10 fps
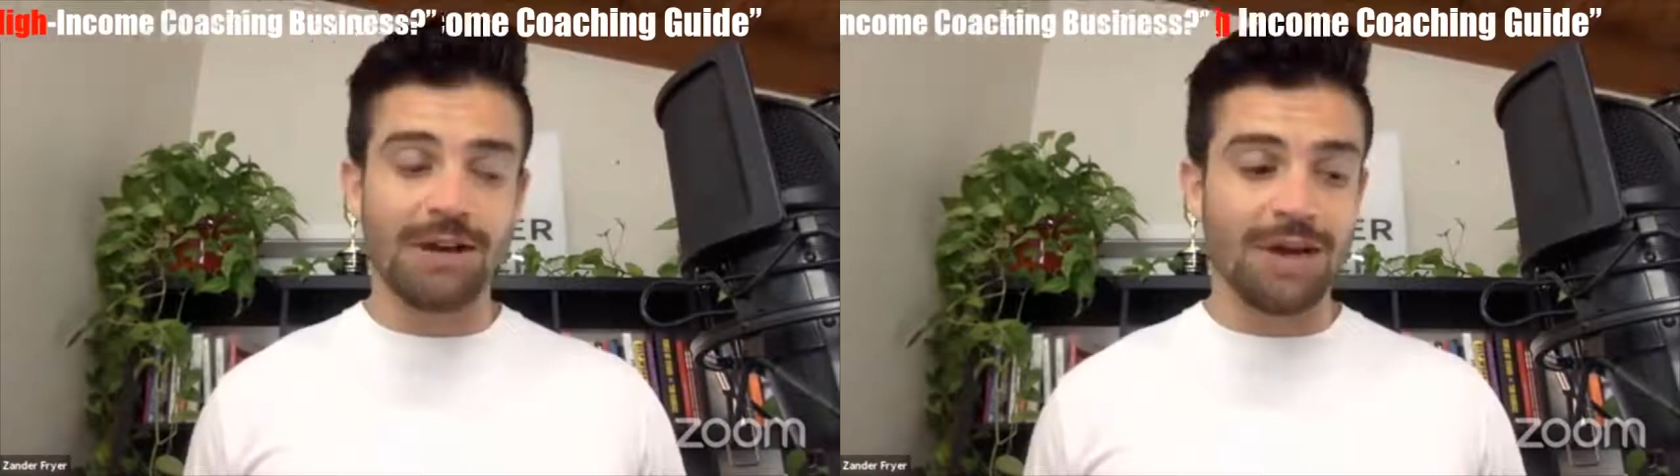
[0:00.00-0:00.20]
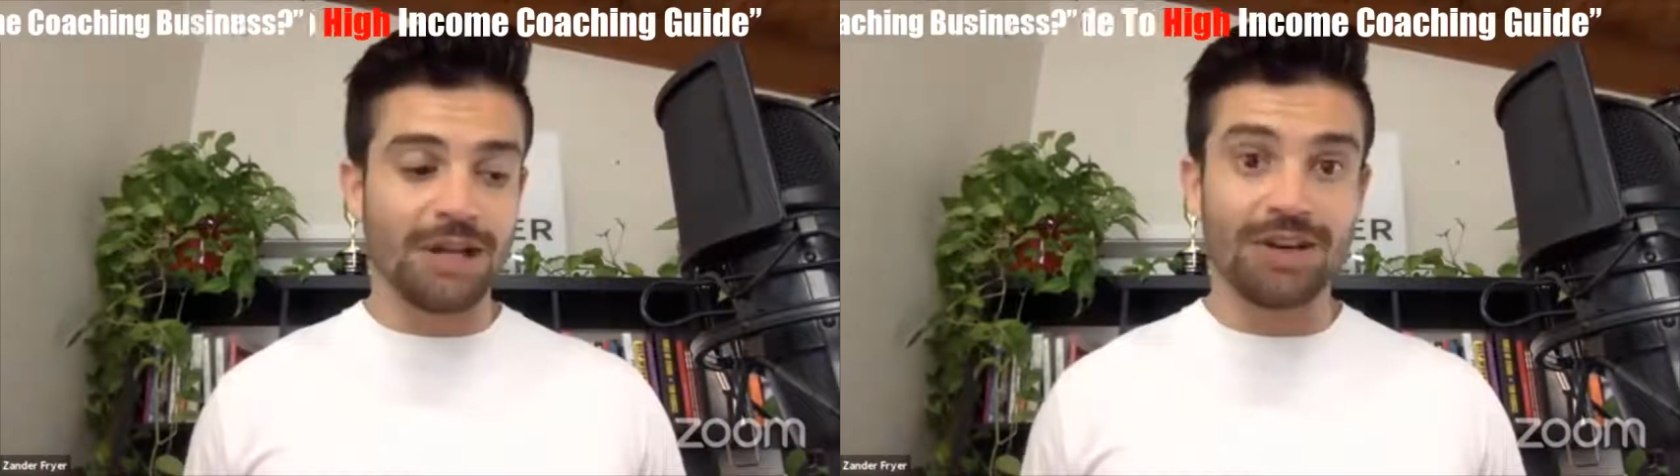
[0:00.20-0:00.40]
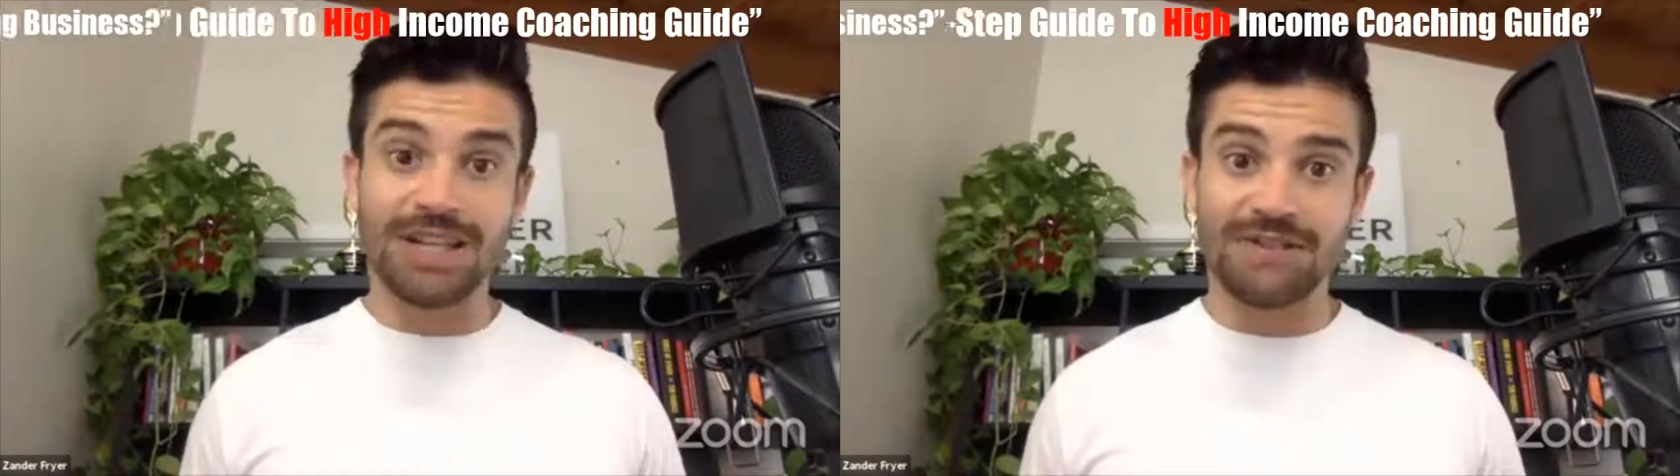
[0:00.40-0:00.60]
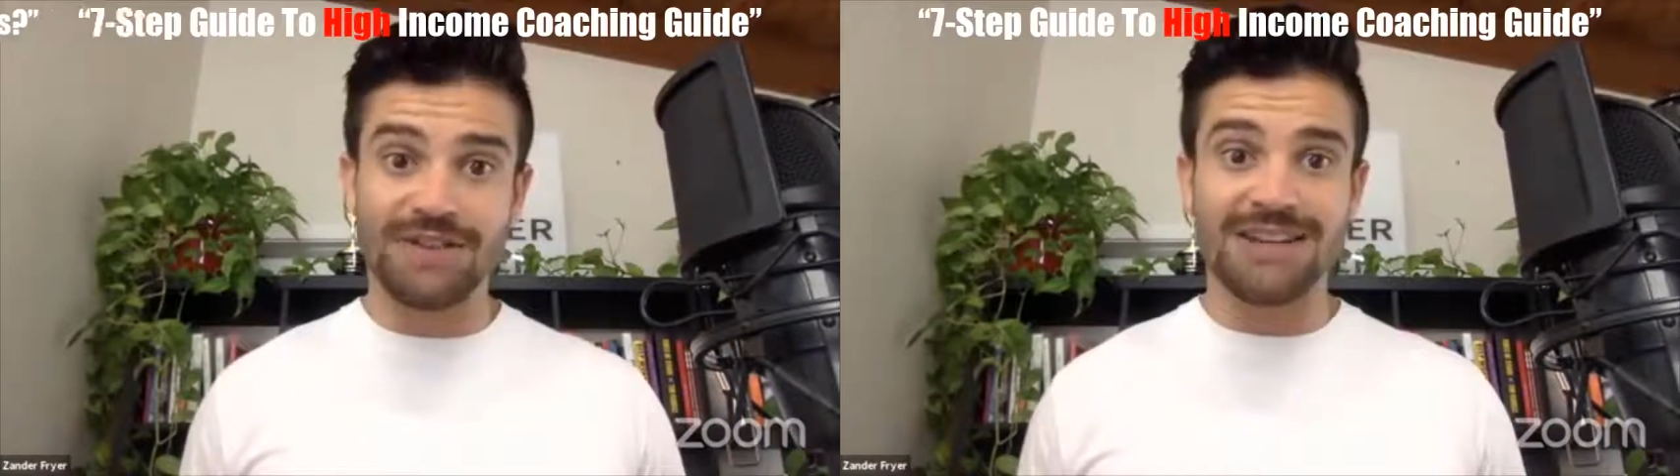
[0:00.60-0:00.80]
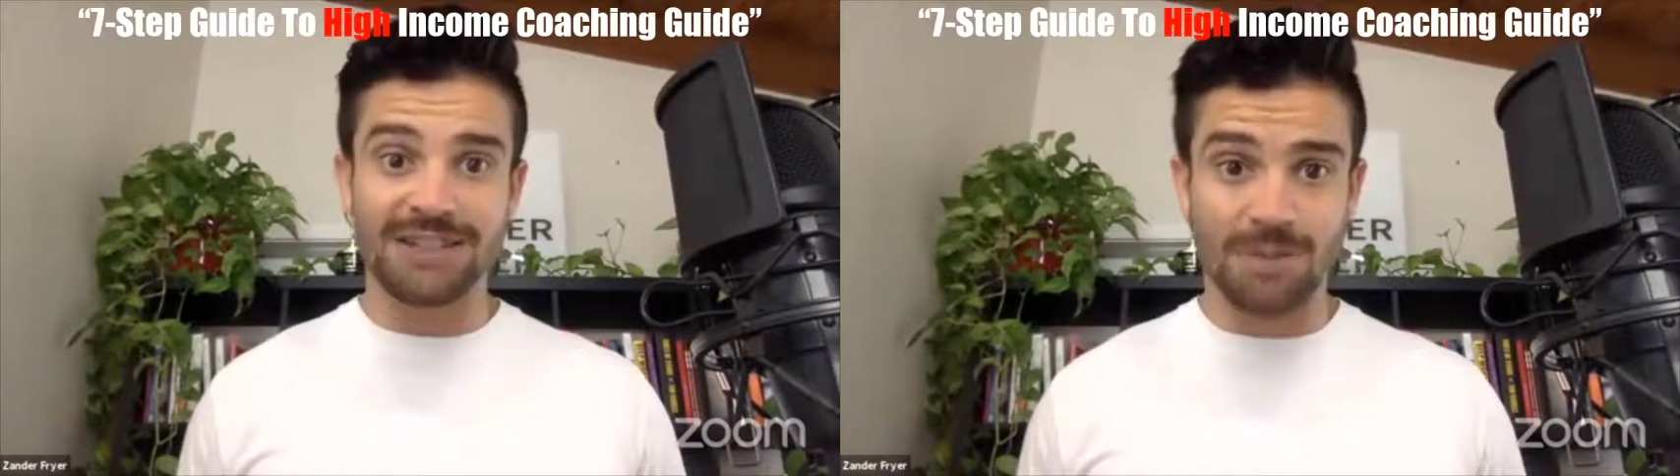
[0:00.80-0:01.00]
my learning as
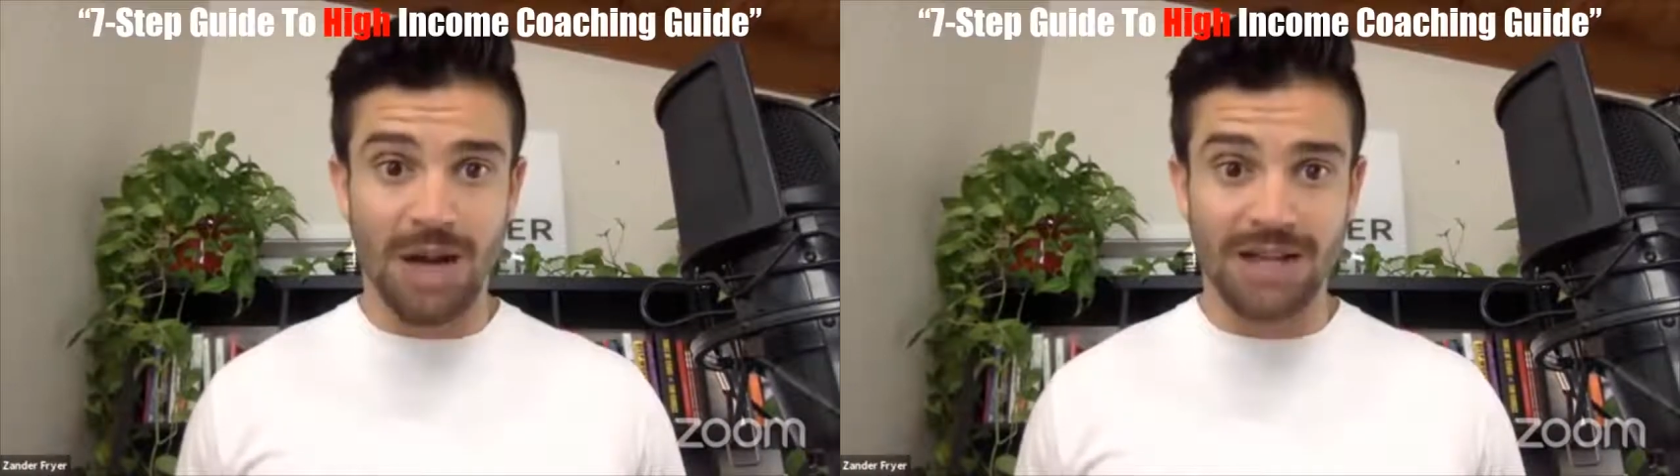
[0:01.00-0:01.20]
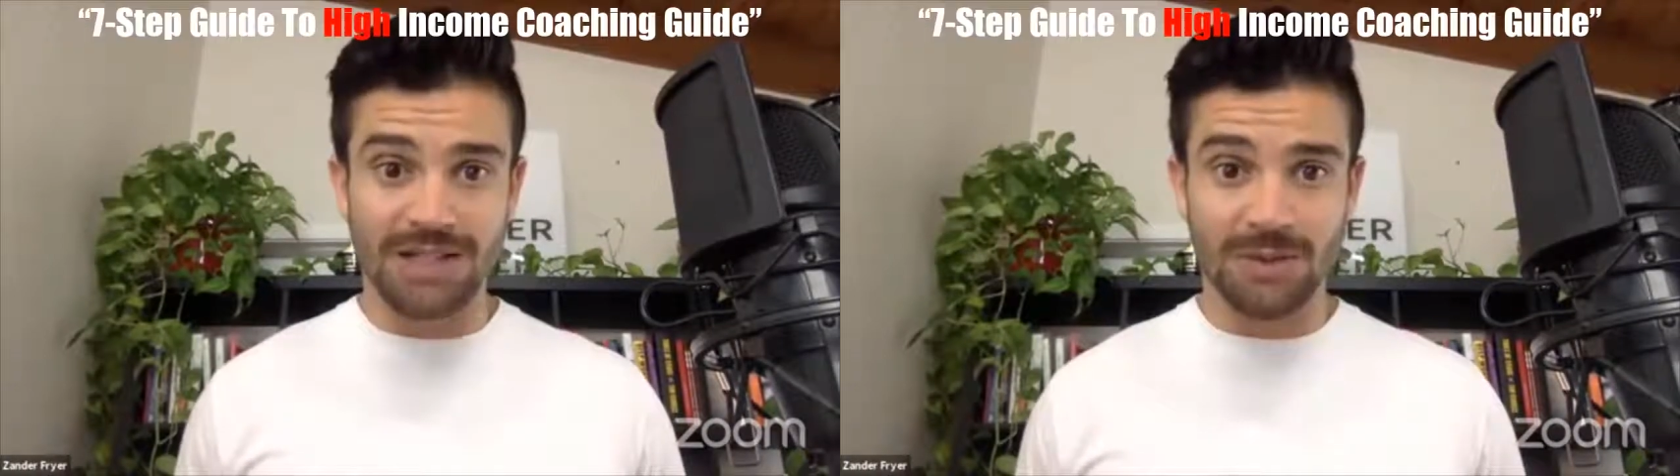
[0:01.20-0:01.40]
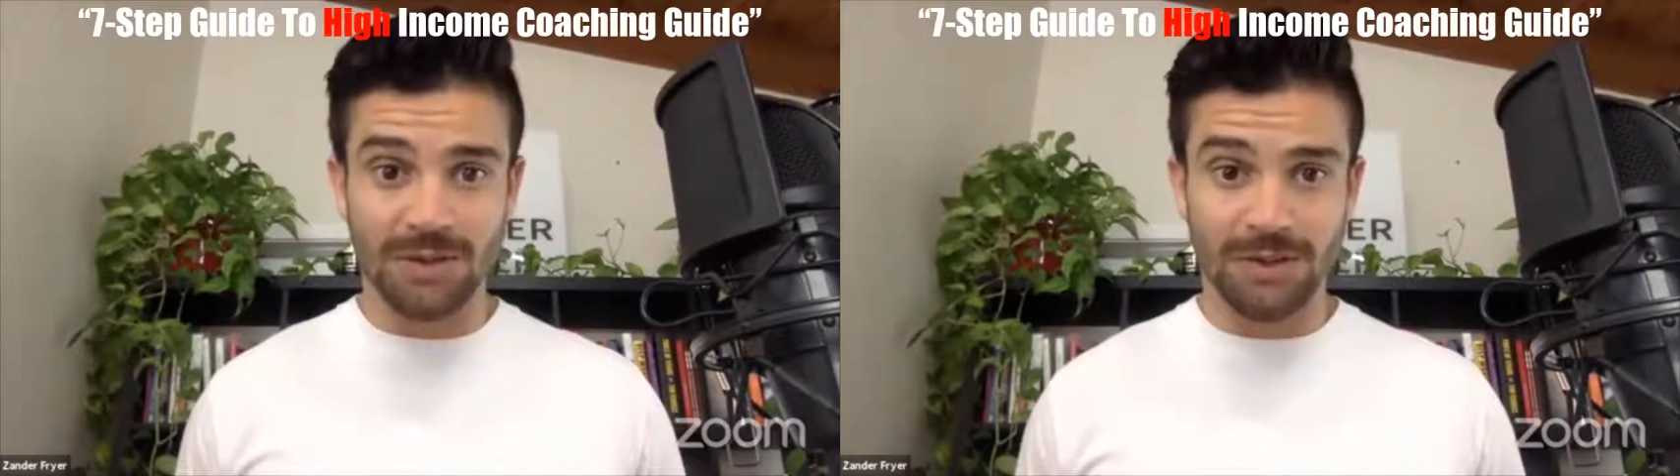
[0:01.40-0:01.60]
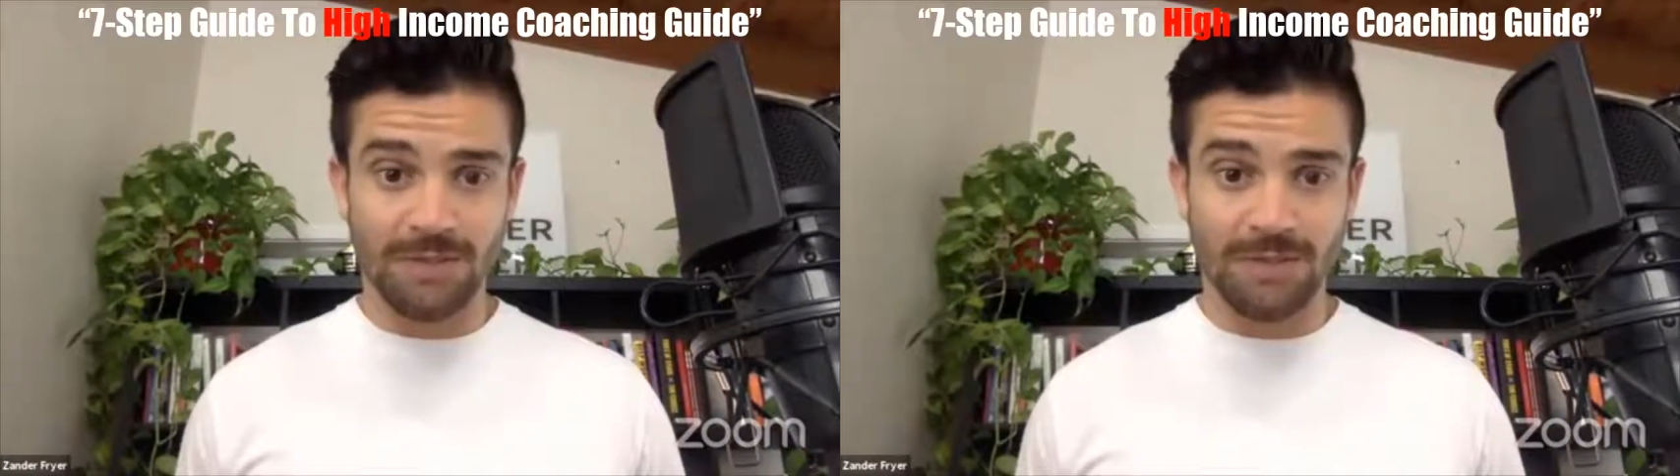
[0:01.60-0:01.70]
fast as possible.